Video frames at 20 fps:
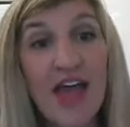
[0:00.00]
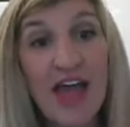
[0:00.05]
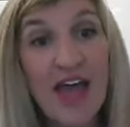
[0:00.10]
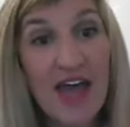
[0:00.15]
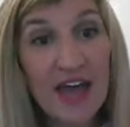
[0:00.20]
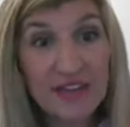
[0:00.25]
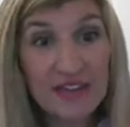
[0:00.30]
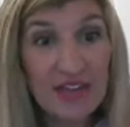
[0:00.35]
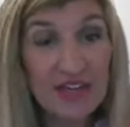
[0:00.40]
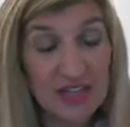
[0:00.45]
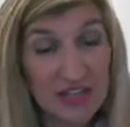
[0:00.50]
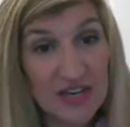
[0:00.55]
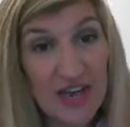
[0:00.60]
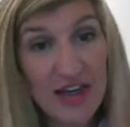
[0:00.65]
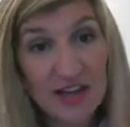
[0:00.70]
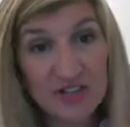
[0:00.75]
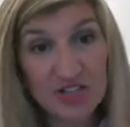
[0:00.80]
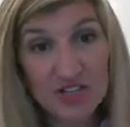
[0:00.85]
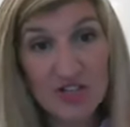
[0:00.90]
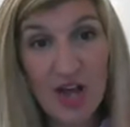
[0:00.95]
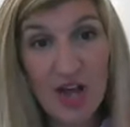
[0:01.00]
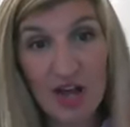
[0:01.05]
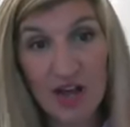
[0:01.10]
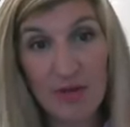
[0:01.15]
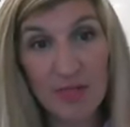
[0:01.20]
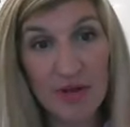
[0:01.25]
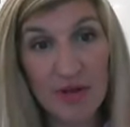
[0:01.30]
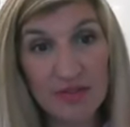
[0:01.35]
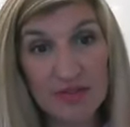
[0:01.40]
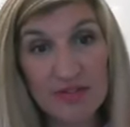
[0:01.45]
And they did actually talk
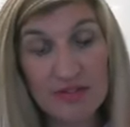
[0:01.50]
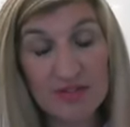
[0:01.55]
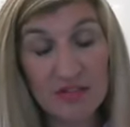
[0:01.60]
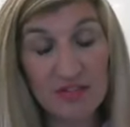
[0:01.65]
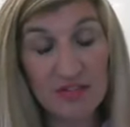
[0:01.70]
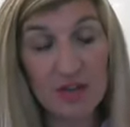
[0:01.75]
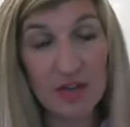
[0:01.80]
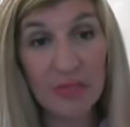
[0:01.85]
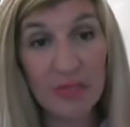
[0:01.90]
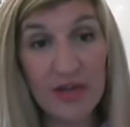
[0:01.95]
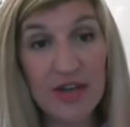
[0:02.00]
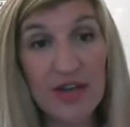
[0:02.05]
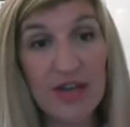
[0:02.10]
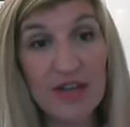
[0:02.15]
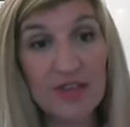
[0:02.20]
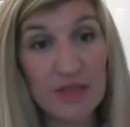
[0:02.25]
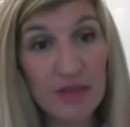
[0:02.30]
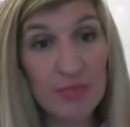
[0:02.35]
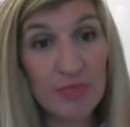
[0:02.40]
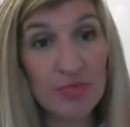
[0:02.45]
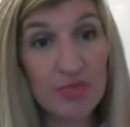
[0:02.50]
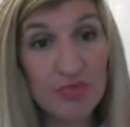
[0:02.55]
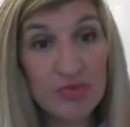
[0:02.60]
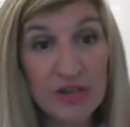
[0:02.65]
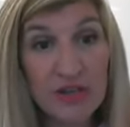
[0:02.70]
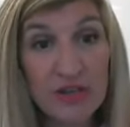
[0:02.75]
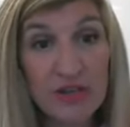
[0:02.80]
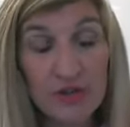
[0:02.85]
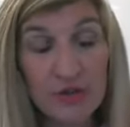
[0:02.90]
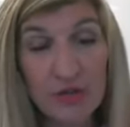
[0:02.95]
about this a little bit in the
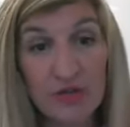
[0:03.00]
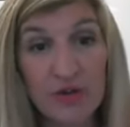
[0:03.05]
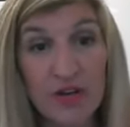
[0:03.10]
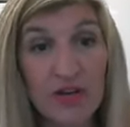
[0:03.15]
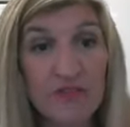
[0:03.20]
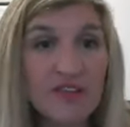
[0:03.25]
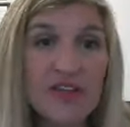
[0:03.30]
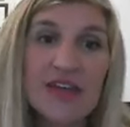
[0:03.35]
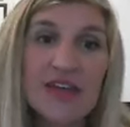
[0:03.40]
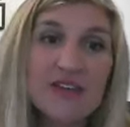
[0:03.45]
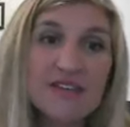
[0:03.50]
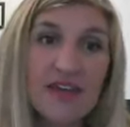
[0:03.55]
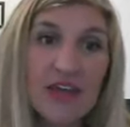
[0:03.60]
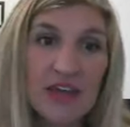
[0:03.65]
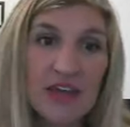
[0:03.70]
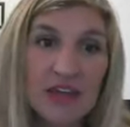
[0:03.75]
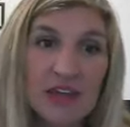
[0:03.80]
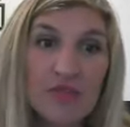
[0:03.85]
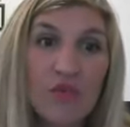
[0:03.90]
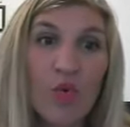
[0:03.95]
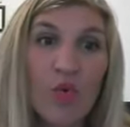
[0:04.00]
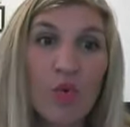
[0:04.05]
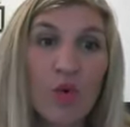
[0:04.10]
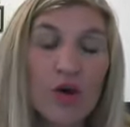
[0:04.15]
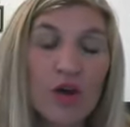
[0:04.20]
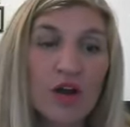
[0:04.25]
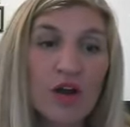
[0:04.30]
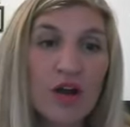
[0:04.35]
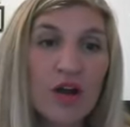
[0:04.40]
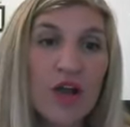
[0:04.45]
prelude of the executive
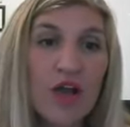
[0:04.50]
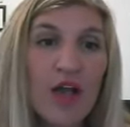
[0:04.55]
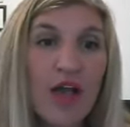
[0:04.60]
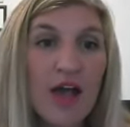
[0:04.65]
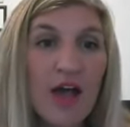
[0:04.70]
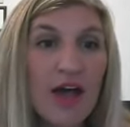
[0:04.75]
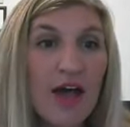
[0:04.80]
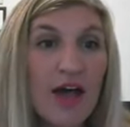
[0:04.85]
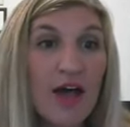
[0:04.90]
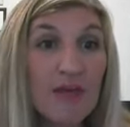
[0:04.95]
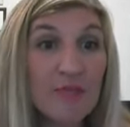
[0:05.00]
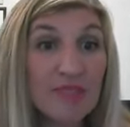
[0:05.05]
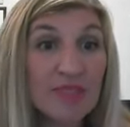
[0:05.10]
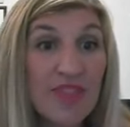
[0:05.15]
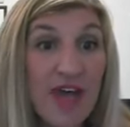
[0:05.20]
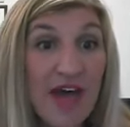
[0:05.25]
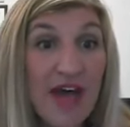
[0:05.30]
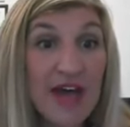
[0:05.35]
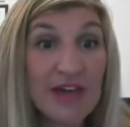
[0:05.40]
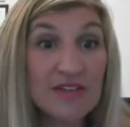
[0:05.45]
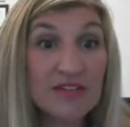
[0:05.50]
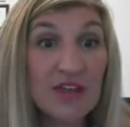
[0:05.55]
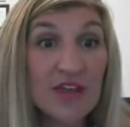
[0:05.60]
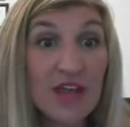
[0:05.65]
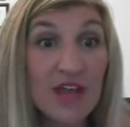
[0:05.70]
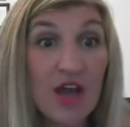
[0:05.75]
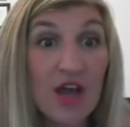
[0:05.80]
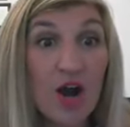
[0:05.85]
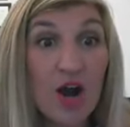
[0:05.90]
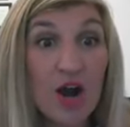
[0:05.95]
order, that
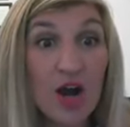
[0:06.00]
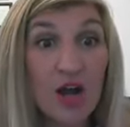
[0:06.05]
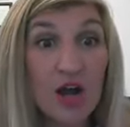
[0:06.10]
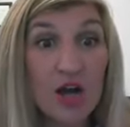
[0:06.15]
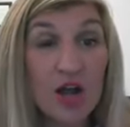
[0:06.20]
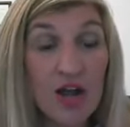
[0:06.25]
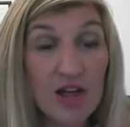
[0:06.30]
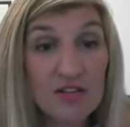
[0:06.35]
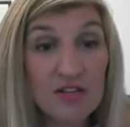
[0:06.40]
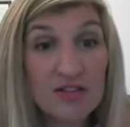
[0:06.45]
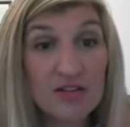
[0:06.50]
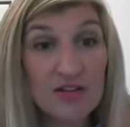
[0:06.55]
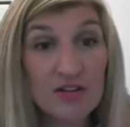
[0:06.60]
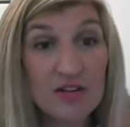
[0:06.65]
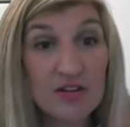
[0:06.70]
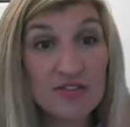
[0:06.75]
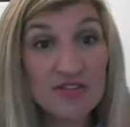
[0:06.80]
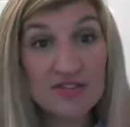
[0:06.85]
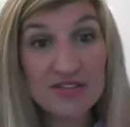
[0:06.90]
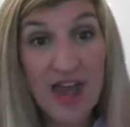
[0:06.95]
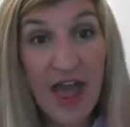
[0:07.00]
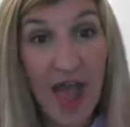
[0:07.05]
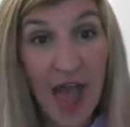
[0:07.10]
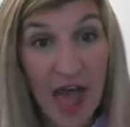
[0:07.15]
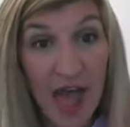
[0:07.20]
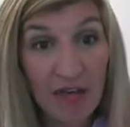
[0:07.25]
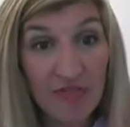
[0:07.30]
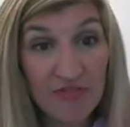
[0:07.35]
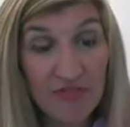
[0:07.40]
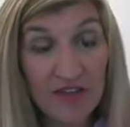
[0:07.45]
our consular
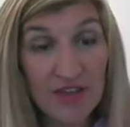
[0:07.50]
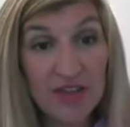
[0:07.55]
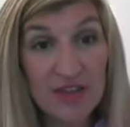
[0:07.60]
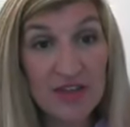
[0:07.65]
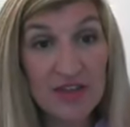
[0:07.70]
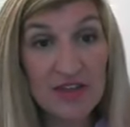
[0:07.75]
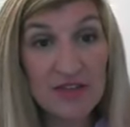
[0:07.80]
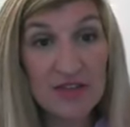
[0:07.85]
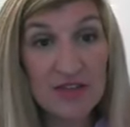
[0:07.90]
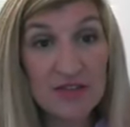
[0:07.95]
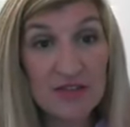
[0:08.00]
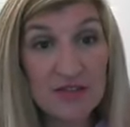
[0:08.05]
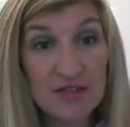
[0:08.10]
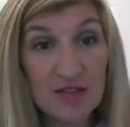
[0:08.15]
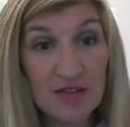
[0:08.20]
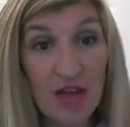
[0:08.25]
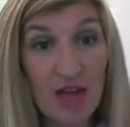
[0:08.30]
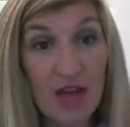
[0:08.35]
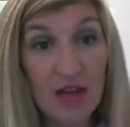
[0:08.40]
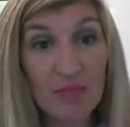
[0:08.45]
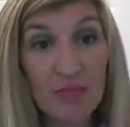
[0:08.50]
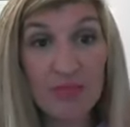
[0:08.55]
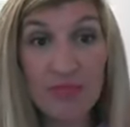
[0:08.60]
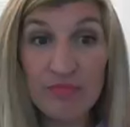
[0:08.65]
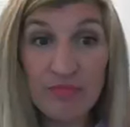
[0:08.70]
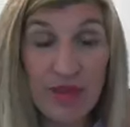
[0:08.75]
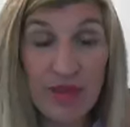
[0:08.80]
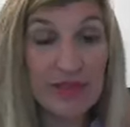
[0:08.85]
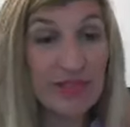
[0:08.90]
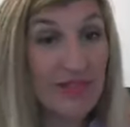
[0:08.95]
staff is
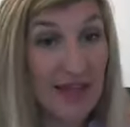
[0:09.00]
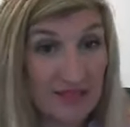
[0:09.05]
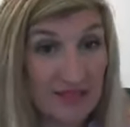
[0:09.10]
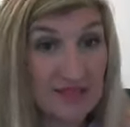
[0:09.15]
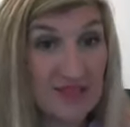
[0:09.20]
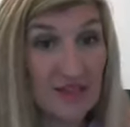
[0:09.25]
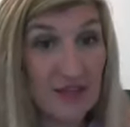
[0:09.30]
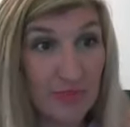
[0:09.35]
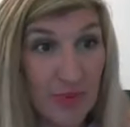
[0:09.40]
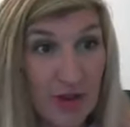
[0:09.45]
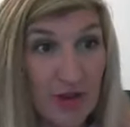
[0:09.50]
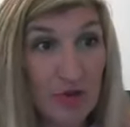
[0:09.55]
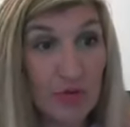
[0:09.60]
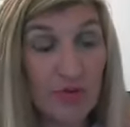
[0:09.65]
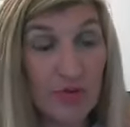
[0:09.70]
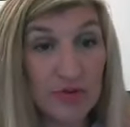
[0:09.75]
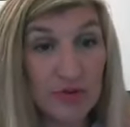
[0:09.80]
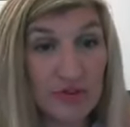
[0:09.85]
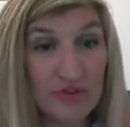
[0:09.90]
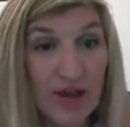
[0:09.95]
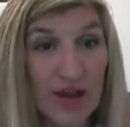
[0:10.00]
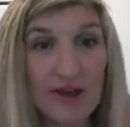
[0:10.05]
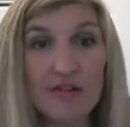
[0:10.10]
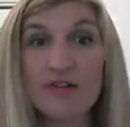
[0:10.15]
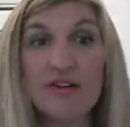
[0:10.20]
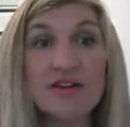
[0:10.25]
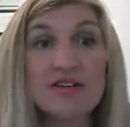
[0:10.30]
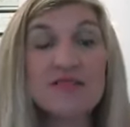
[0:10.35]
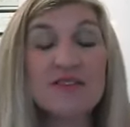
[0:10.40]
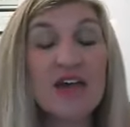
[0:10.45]
been lessened by
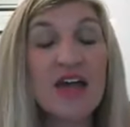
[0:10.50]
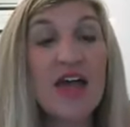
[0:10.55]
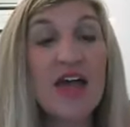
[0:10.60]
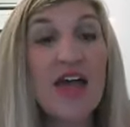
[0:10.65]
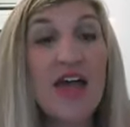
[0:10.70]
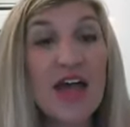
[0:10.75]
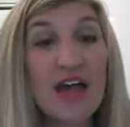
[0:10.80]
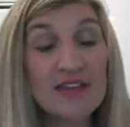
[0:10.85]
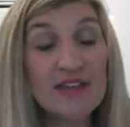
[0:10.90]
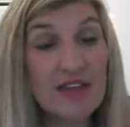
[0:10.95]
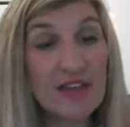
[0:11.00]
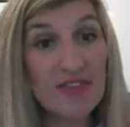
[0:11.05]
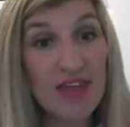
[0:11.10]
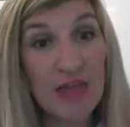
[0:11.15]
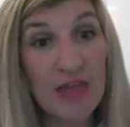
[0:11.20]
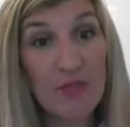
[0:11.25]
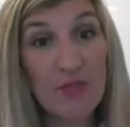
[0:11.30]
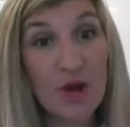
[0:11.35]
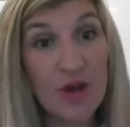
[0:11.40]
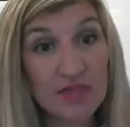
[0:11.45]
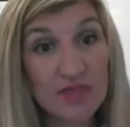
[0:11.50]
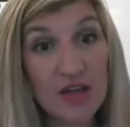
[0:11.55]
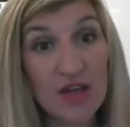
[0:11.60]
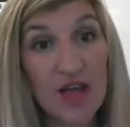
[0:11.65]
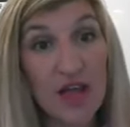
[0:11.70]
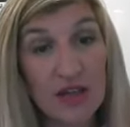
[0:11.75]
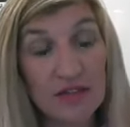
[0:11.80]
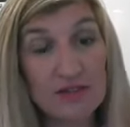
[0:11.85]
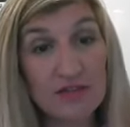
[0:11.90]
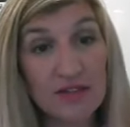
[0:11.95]
coronavirus, and that they want the
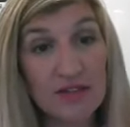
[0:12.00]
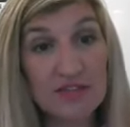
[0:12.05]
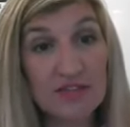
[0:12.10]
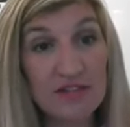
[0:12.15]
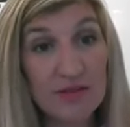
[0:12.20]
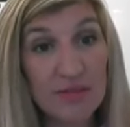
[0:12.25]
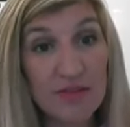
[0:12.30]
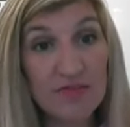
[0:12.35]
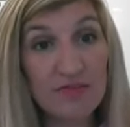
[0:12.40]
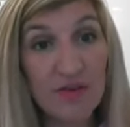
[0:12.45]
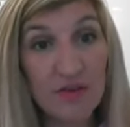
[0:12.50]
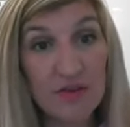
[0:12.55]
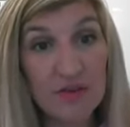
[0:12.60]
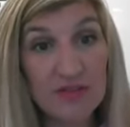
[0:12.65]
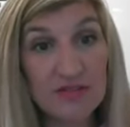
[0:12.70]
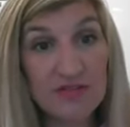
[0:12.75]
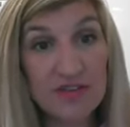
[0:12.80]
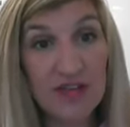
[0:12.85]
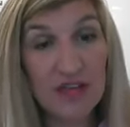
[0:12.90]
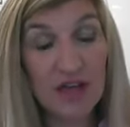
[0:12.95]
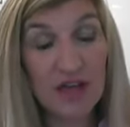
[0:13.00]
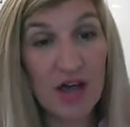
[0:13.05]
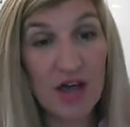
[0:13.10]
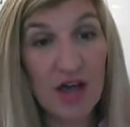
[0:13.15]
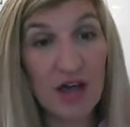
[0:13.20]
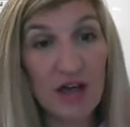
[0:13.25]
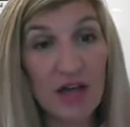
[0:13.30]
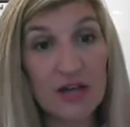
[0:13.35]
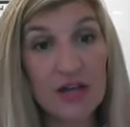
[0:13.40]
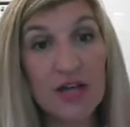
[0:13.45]
consulates to be focusing
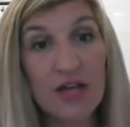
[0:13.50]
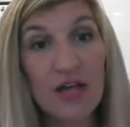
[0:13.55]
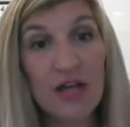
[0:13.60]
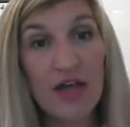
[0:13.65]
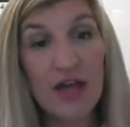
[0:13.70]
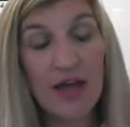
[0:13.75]
on,